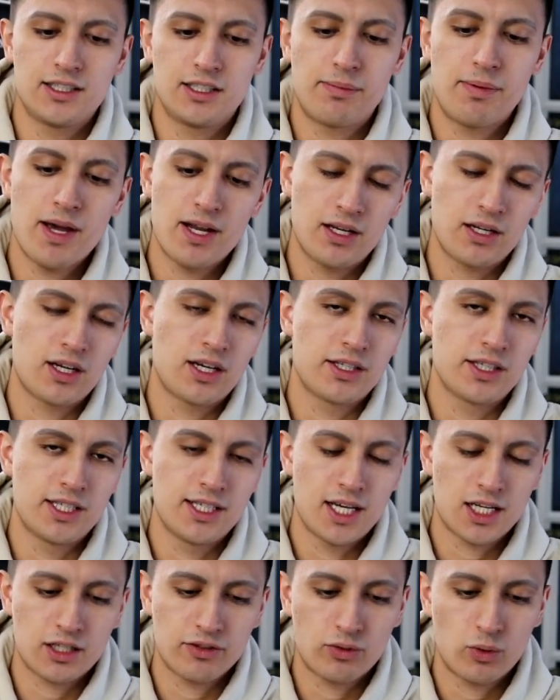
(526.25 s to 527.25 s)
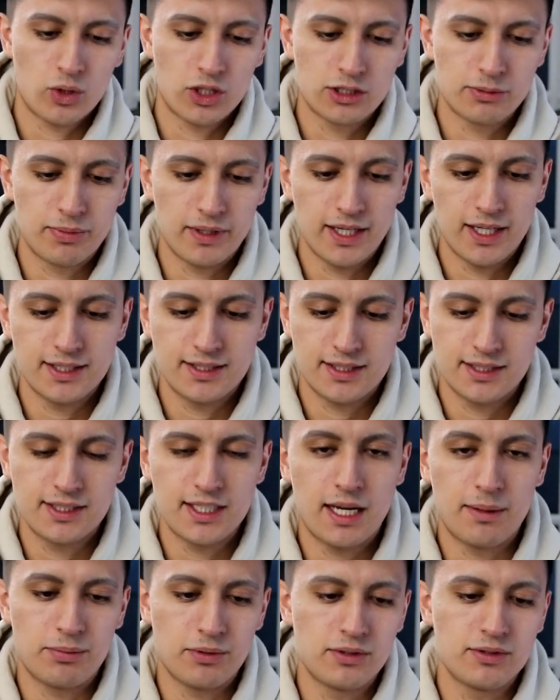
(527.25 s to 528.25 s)
depending on the deck, of course, but it's a
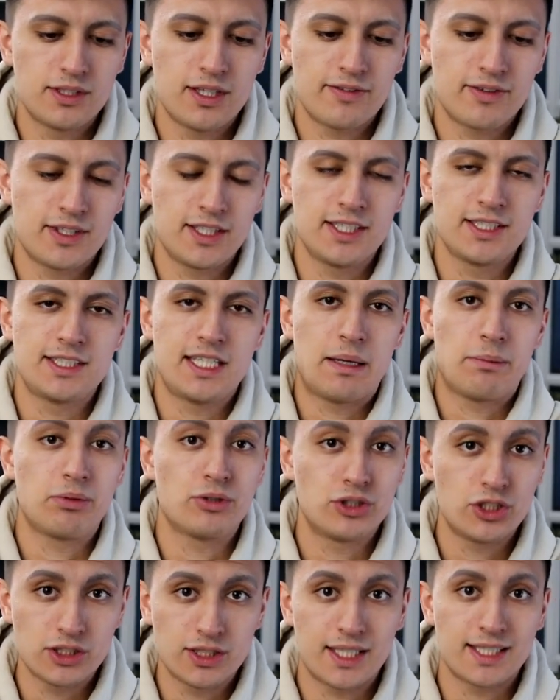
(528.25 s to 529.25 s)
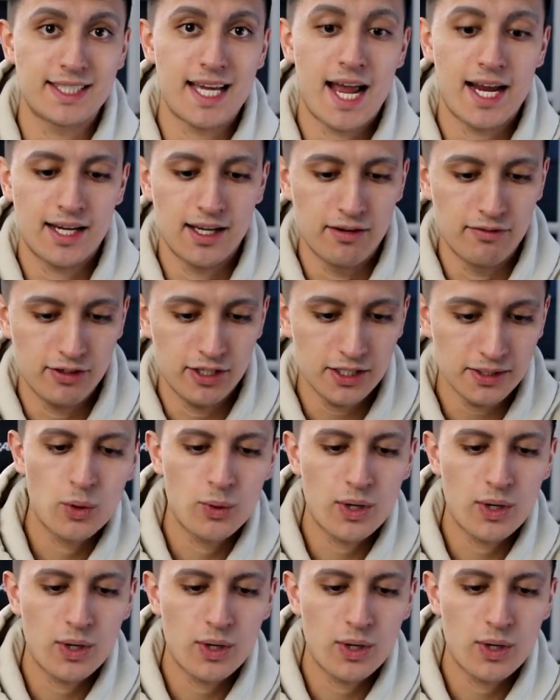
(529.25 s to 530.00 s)
staple, definitely a staple, just like Zacian V.